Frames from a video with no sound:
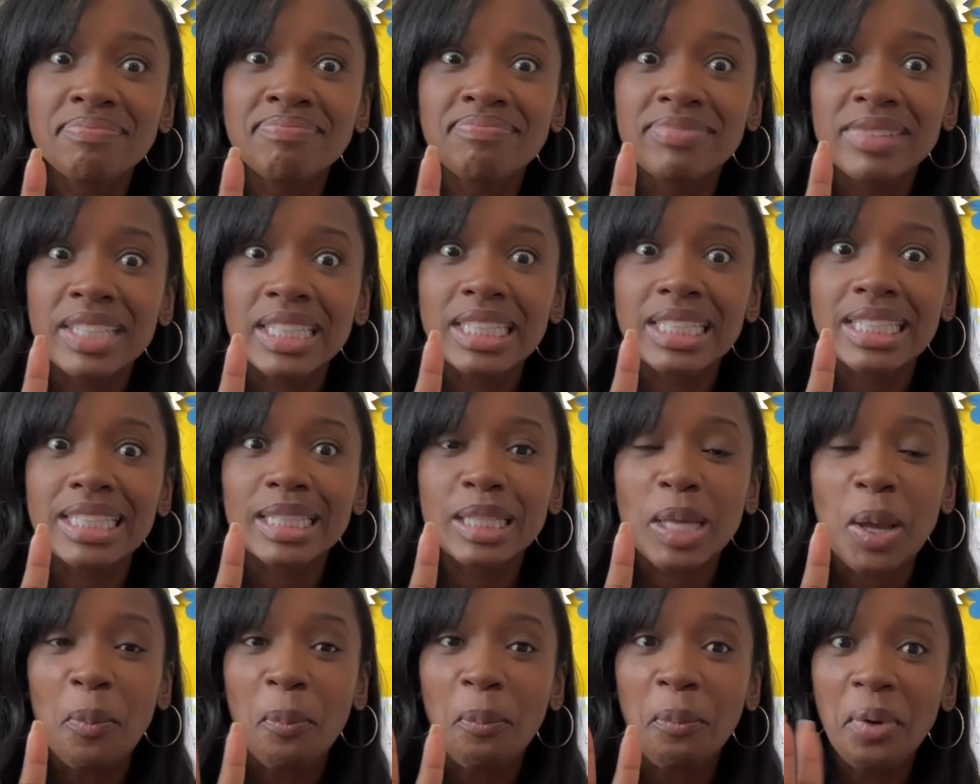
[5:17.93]
Did
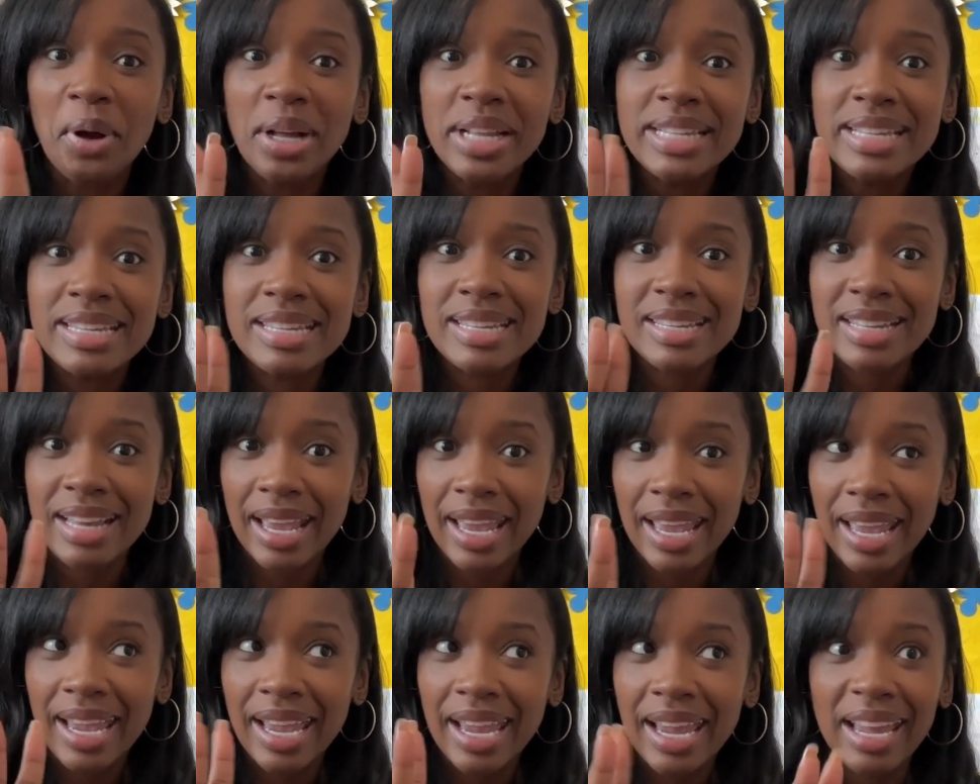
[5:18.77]
someone
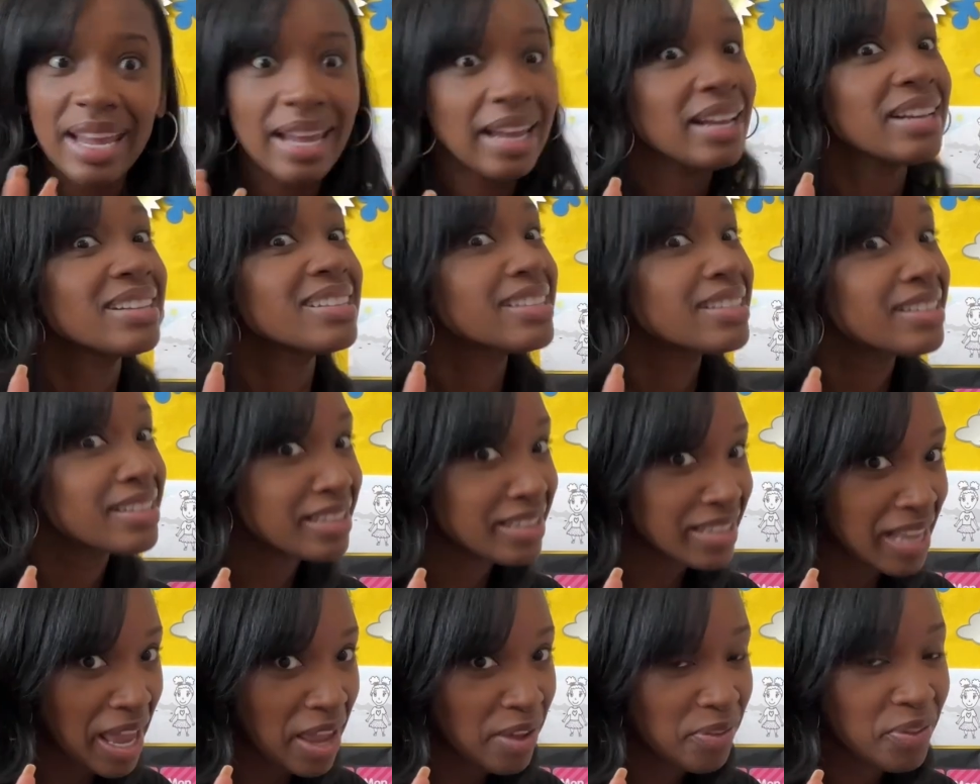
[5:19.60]
say
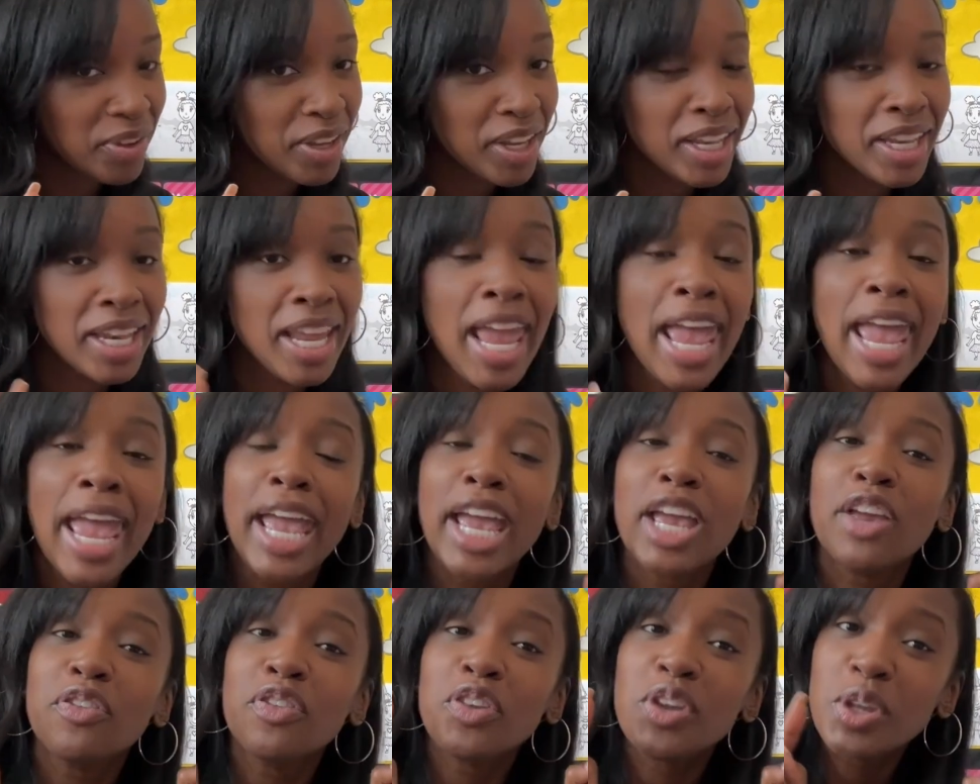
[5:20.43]
seven?
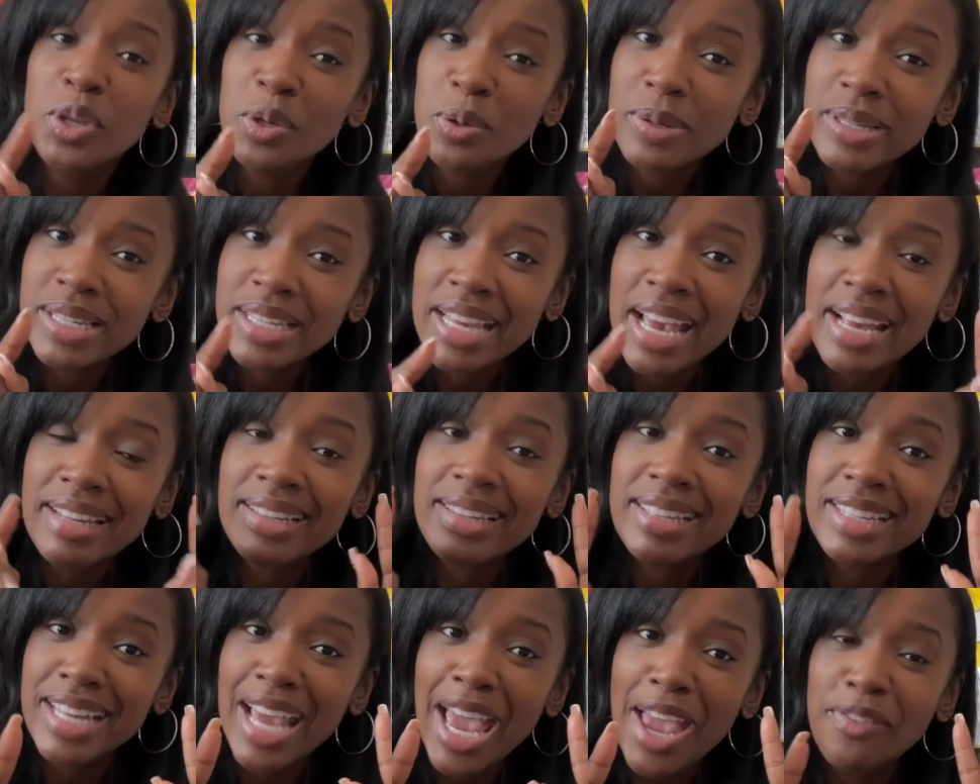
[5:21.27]
If you said
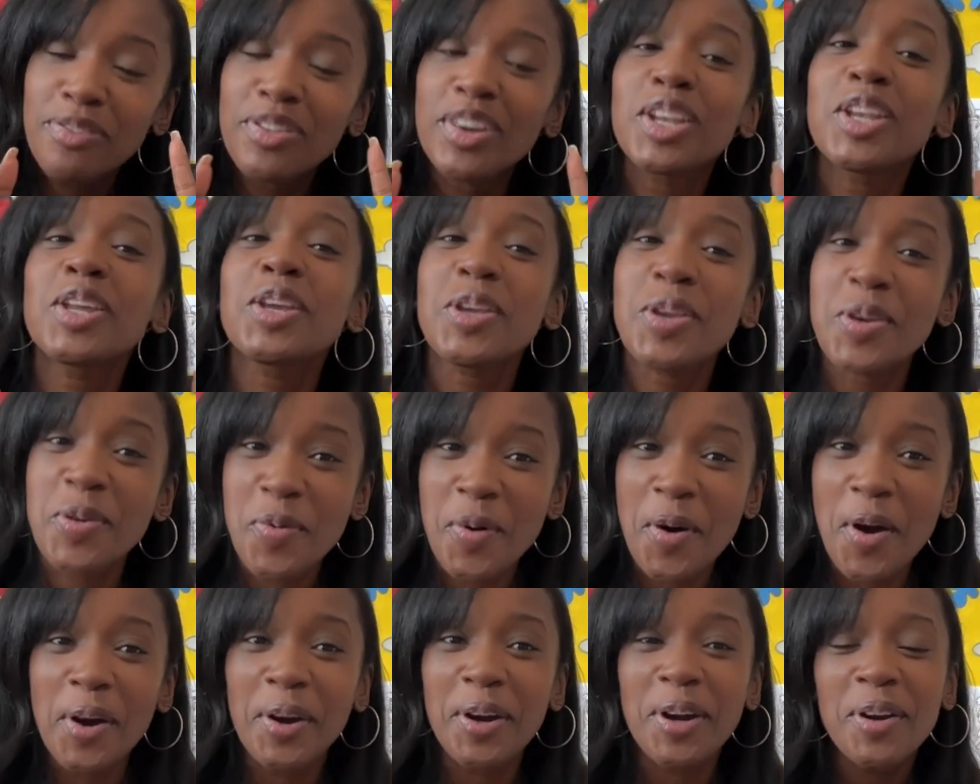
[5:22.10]
seven, you
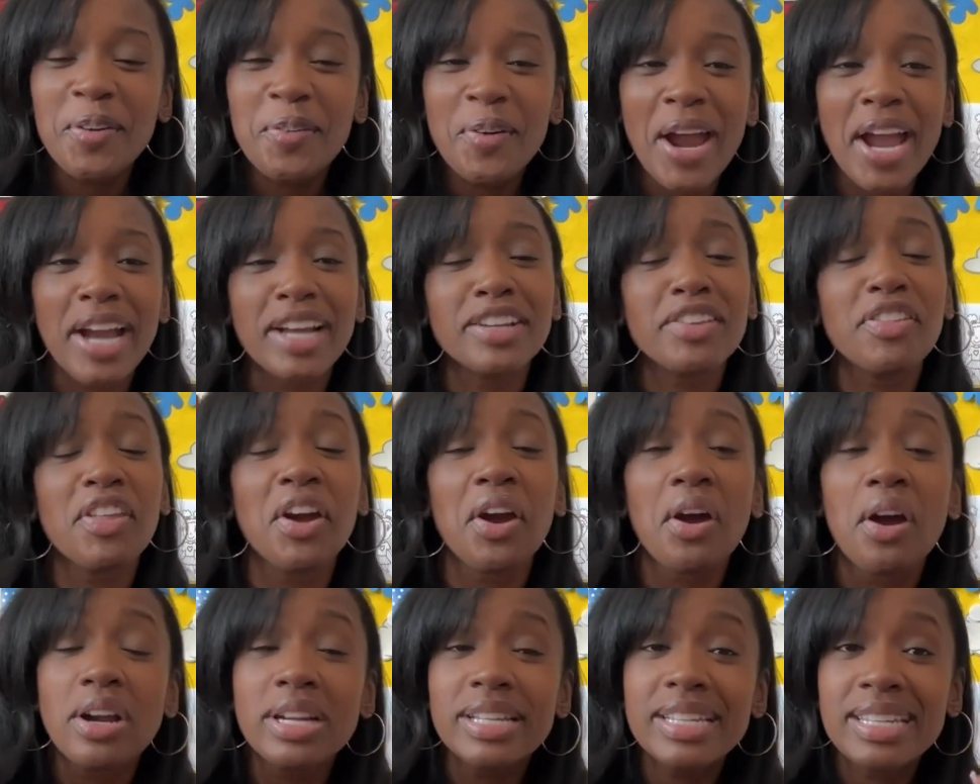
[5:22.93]
are correct.
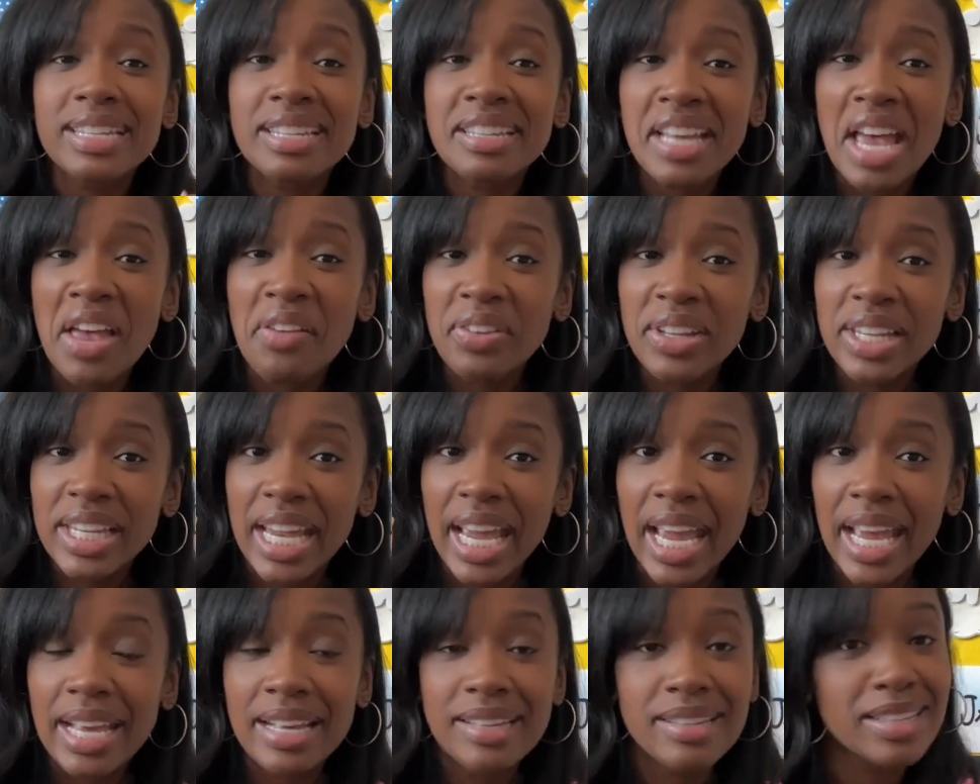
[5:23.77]
There are seven
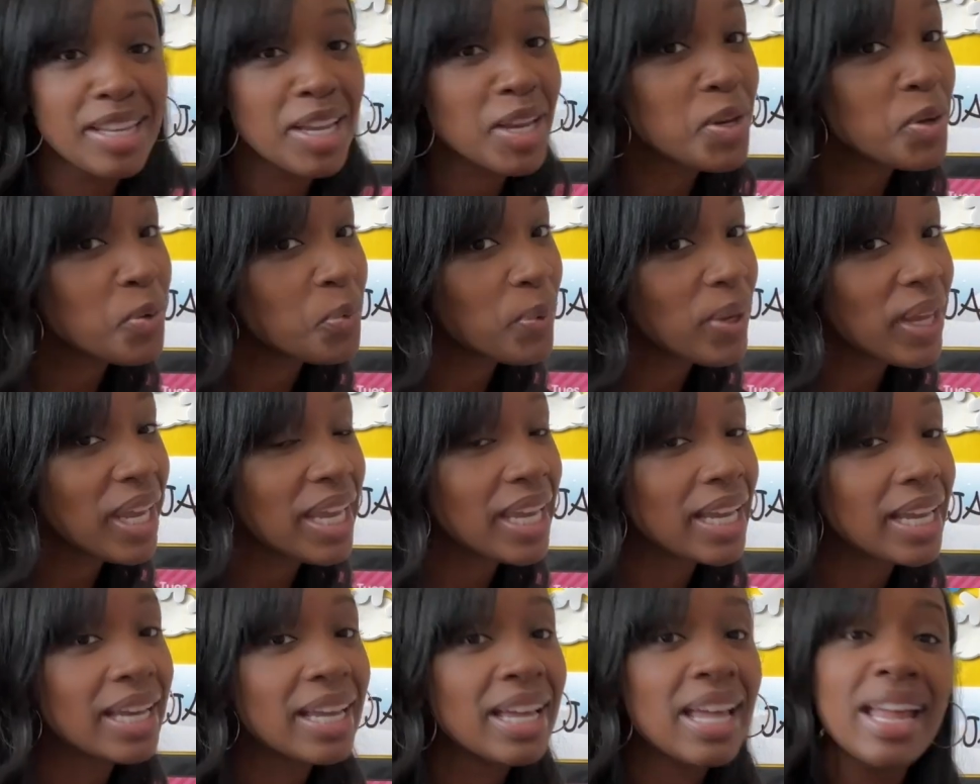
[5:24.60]
days in a
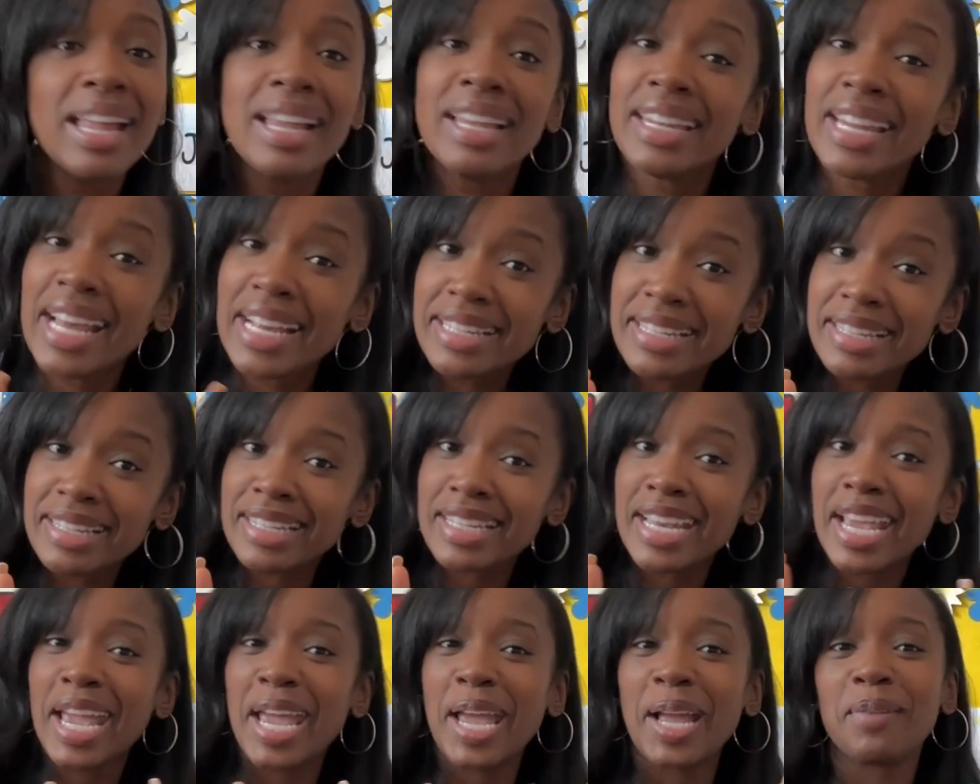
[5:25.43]
week. Let's
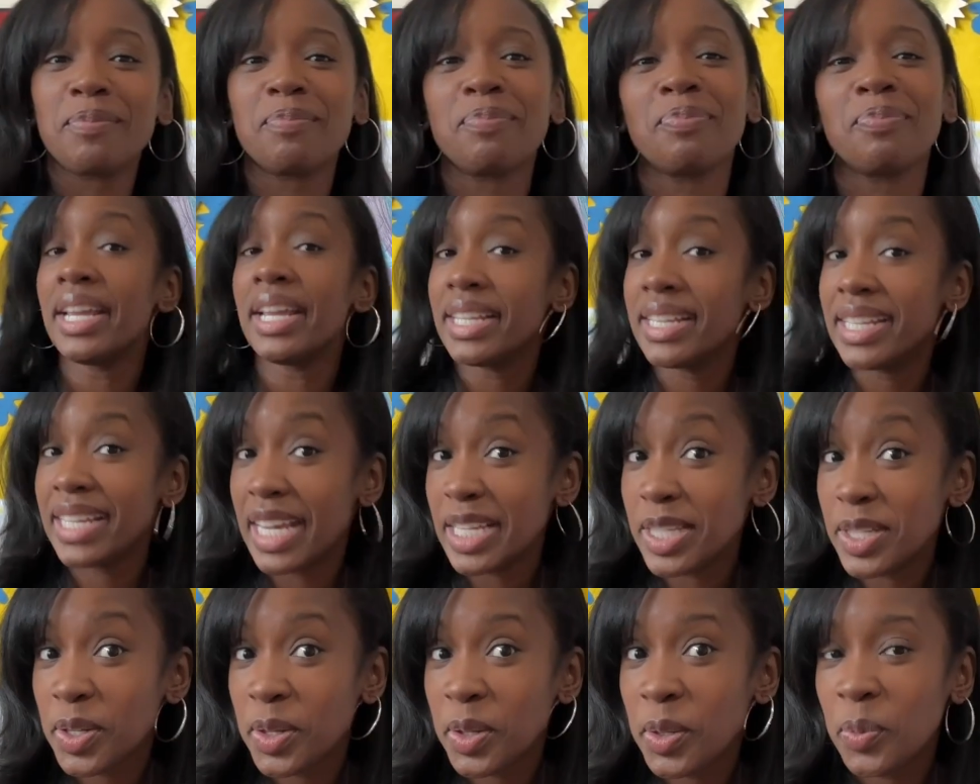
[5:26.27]
sing.
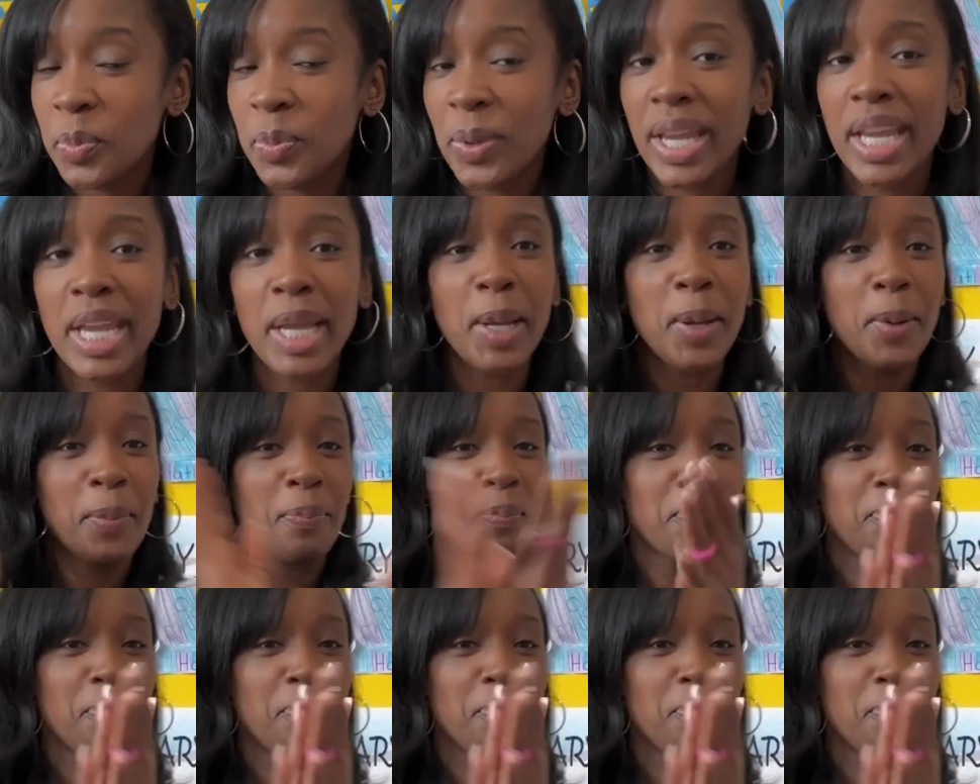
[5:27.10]
Days of the week,